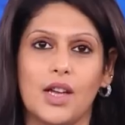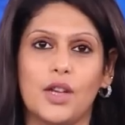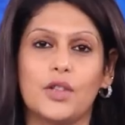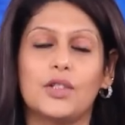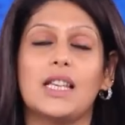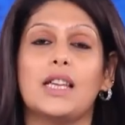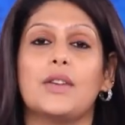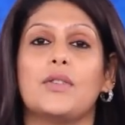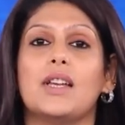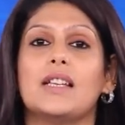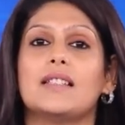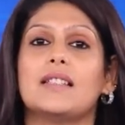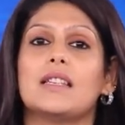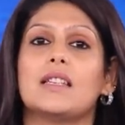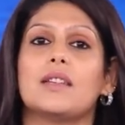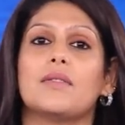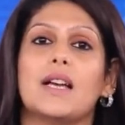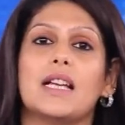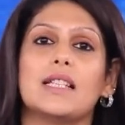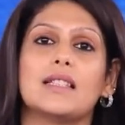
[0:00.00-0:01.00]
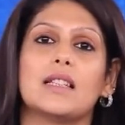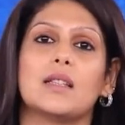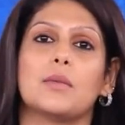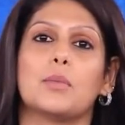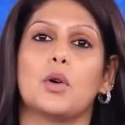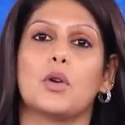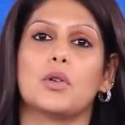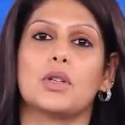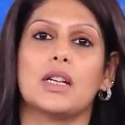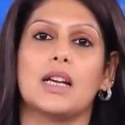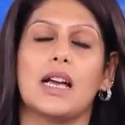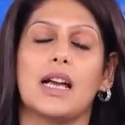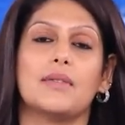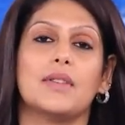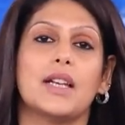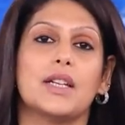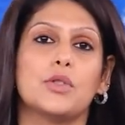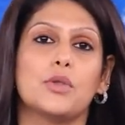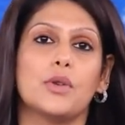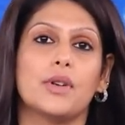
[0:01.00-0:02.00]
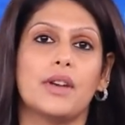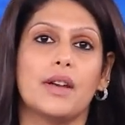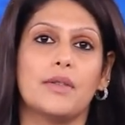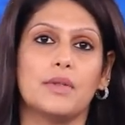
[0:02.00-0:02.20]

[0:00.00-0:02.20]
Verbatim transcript: You see, recent events at the border have led to a